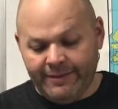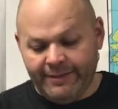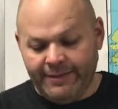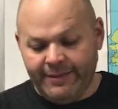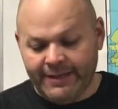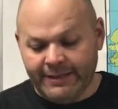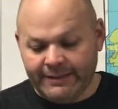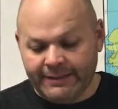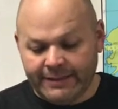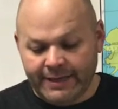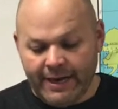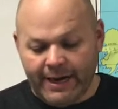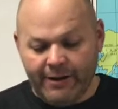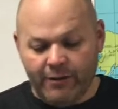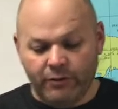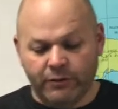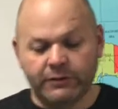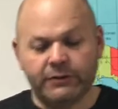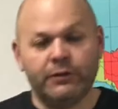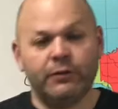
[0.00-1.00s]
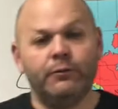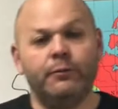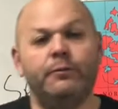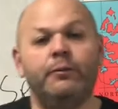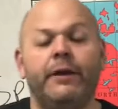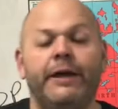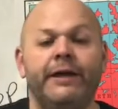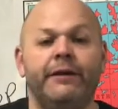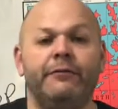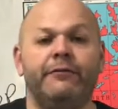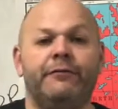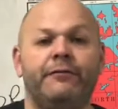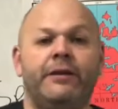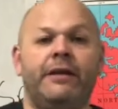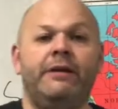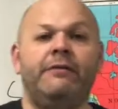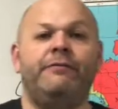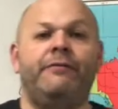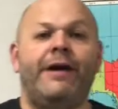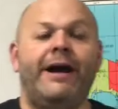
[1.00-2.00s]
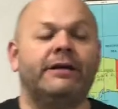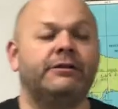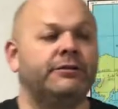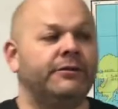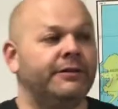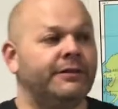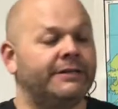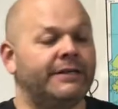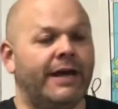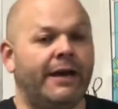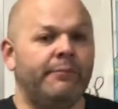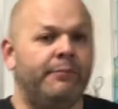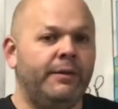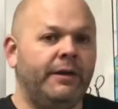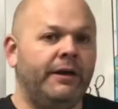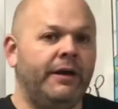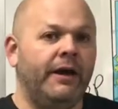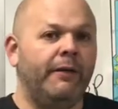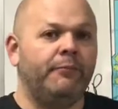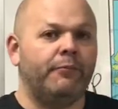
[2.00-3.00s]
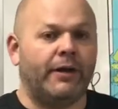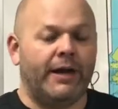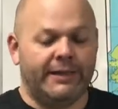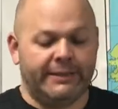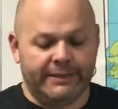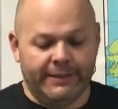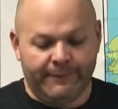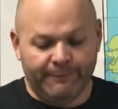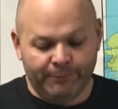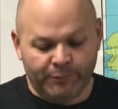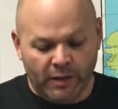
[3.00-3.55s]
this guy also played a key factor in the Taiping uprising.